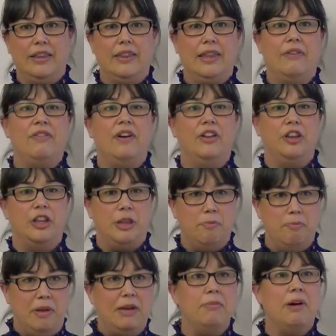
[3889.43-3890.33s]
That they found that the
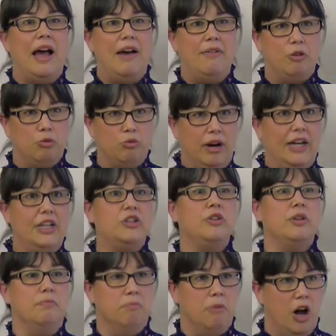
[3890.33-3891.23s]
Mi'kmaq have a right
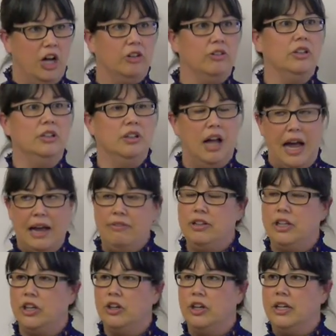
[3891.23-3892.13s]
to the moderate
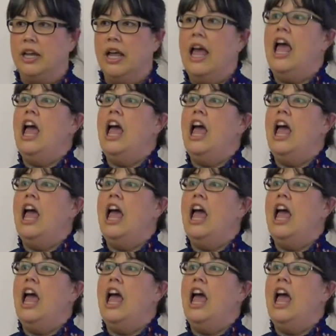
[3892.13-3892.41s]
livelihood.